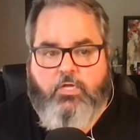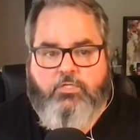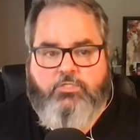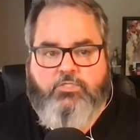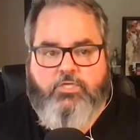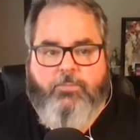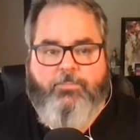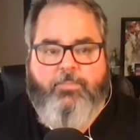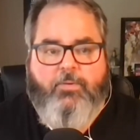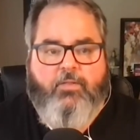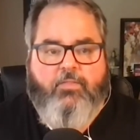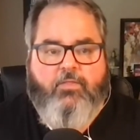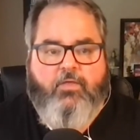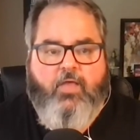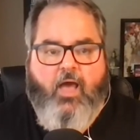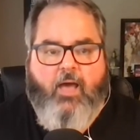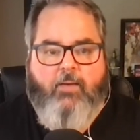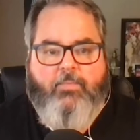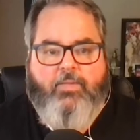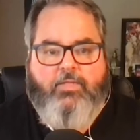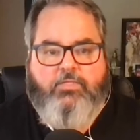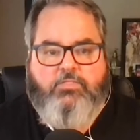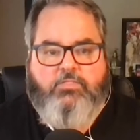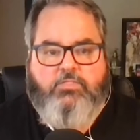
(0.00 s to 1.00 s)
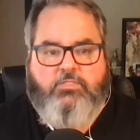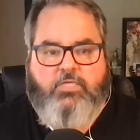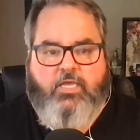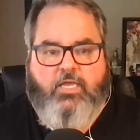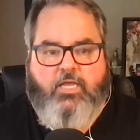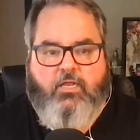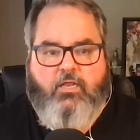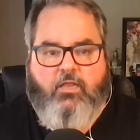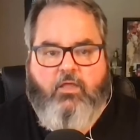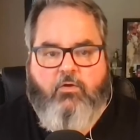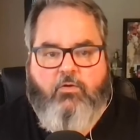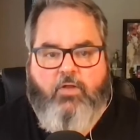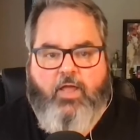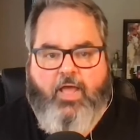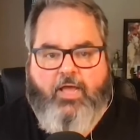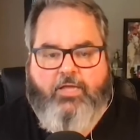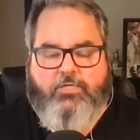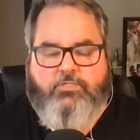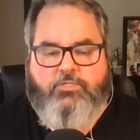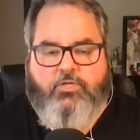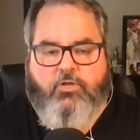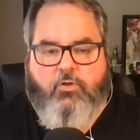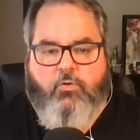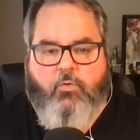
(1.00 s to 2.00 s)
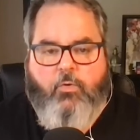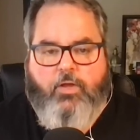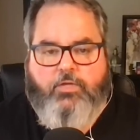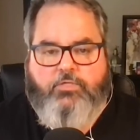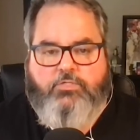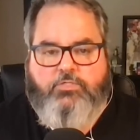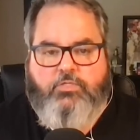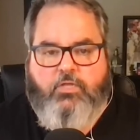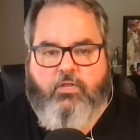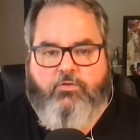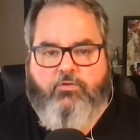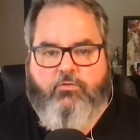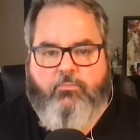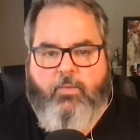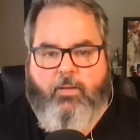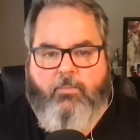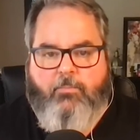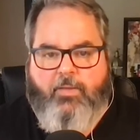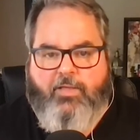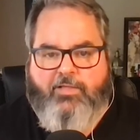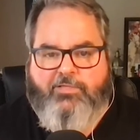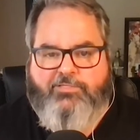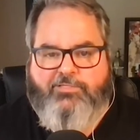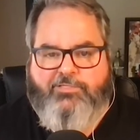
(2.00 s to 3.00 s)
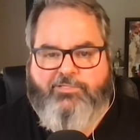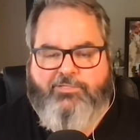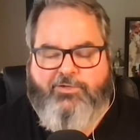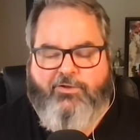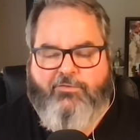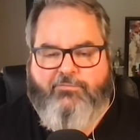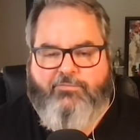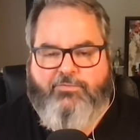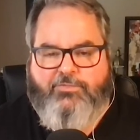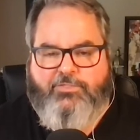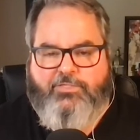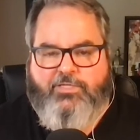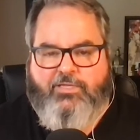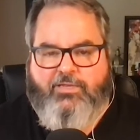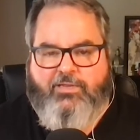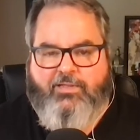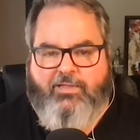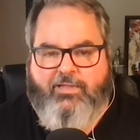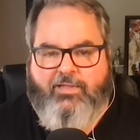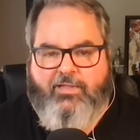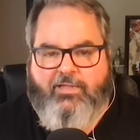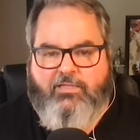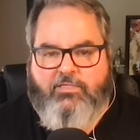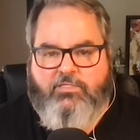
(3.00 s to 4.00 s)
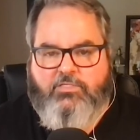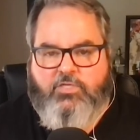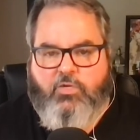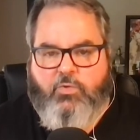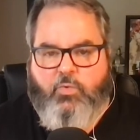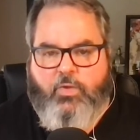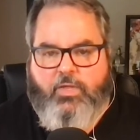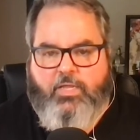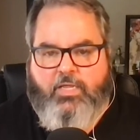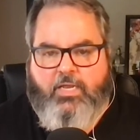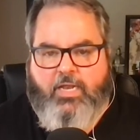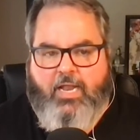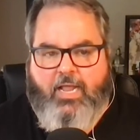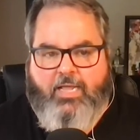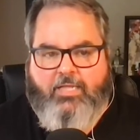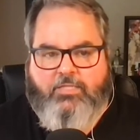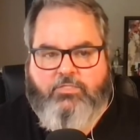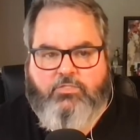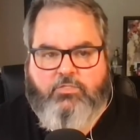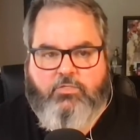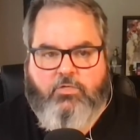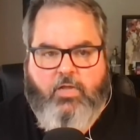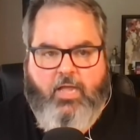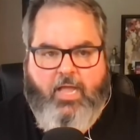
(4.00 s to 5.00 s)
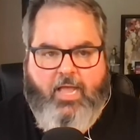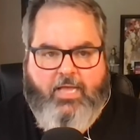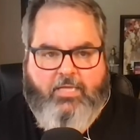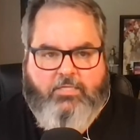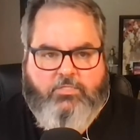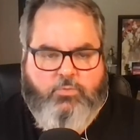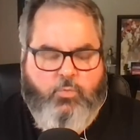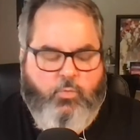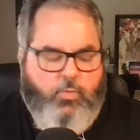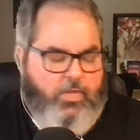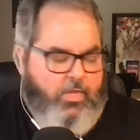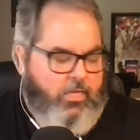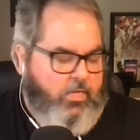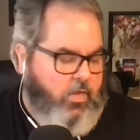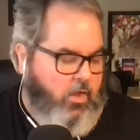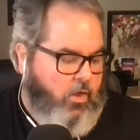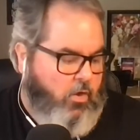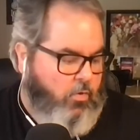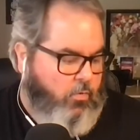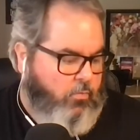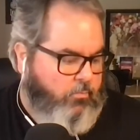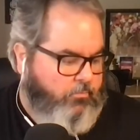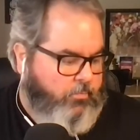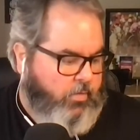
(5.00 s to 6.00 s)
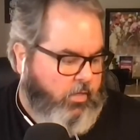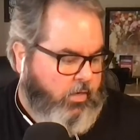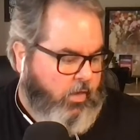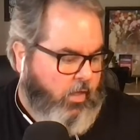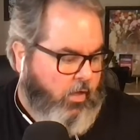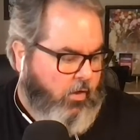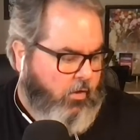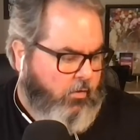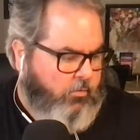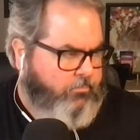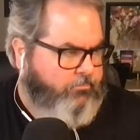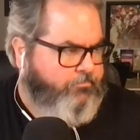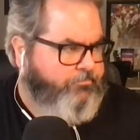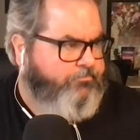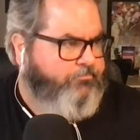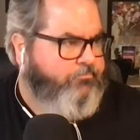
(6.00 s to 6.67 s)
Jump into the comments and say hello to ask your question. I'll do my best to surface it so we can answer as we go along.